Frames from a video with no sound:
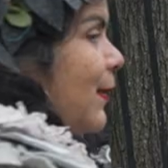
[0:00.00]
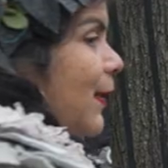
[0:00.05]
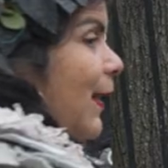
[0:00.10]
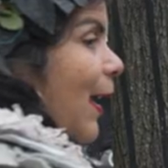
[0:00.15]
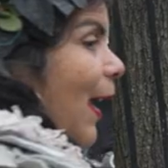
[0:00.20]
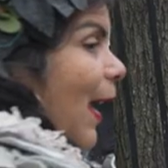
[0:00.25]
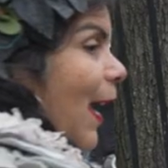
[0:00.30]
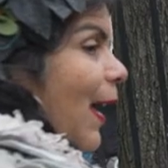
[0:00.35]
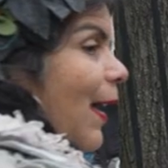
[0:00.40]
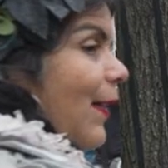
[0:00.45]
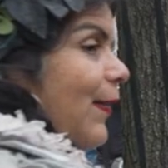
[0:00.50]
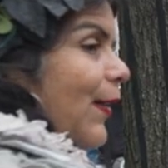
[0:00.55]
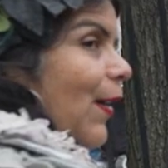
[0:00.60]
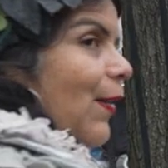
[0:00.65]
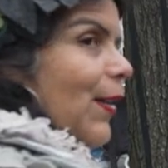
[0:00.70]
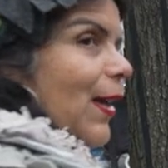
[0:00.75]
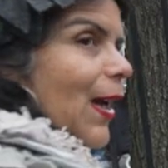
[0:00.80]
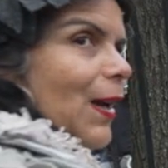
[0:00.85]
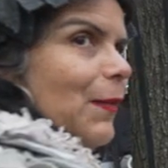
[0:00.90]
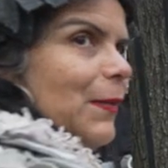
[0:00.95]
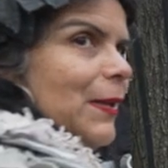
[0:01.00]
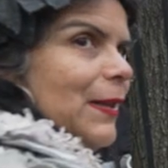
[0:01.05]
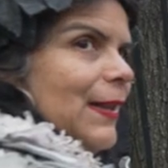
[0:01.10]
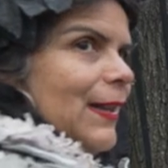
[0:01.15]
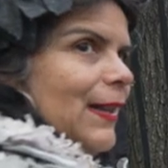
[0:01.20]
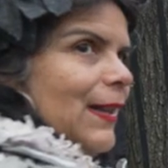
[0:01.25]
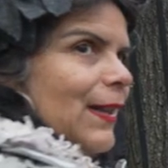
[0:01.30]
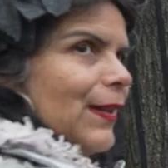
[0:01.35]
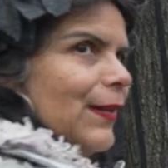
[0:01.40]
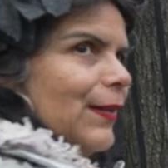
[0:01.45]
that love what I
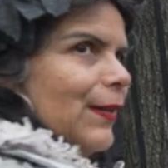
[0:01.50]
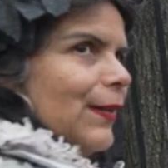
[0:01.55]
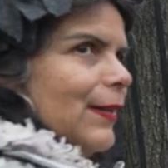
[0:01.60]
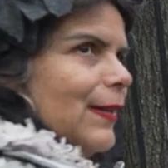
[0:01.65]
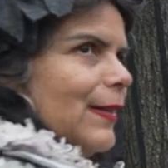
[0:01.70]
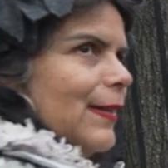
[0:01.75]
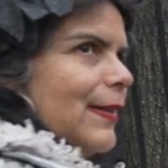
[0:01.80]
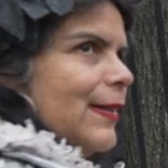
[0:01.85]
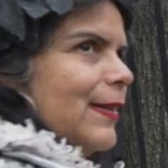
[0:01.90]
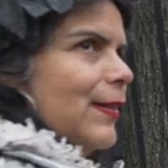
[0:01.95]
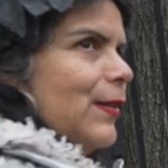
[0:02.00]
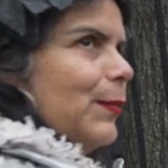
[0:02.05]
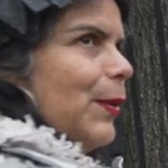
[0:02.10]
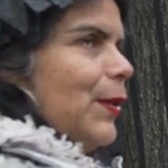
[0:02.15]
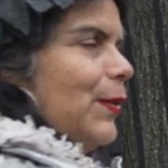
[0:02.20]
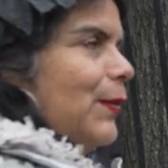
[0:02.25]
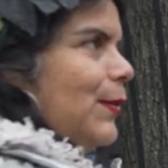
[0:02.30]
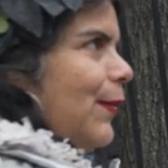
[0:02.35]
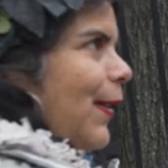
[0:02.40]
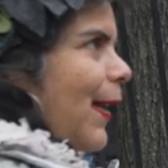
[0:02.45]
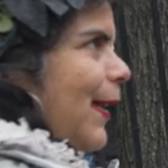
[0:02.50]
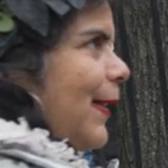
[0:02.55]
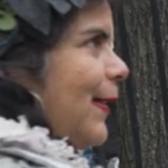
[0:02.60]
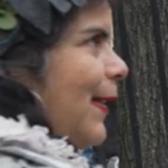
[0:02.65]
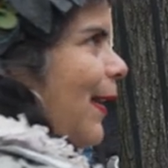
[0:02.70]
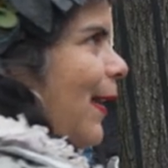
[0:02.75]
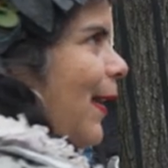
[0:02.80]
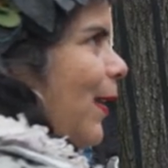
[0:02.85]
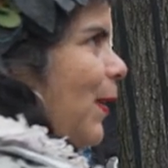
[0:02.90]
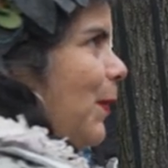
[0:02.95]
do. It's a dream
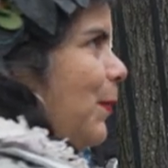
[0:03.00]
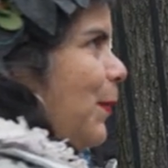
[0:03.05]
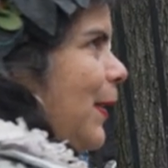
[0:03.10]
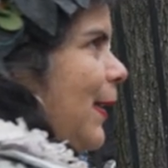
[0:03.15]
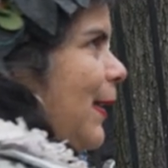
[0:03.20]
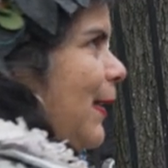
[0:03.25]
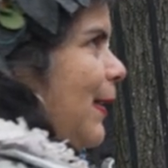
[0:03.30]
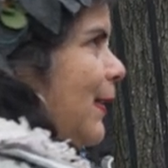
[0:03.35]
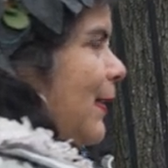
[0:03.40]
come true.